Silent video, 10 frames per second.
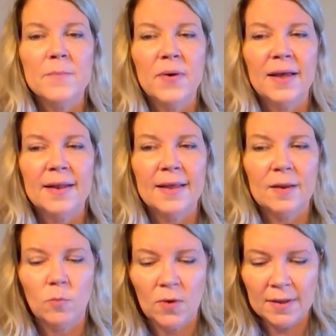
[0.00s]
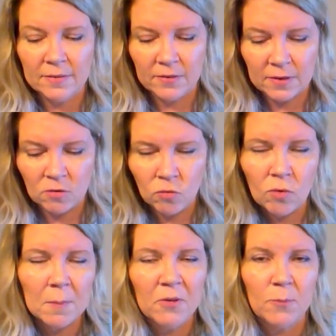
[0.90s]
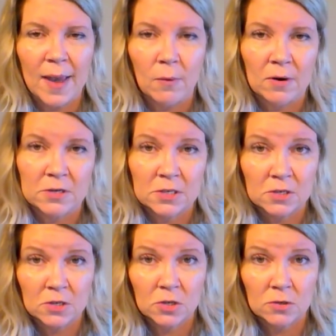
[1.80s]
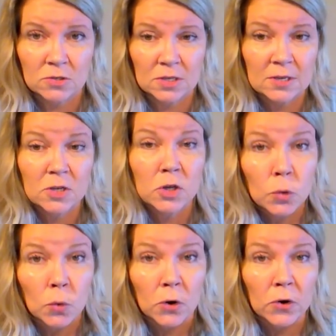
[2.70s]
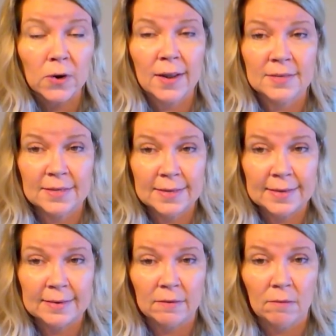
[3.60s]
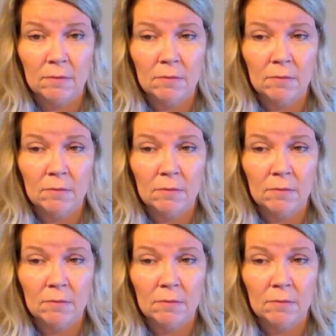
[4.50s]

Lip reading: but it brings us enormous power to cure and to heal.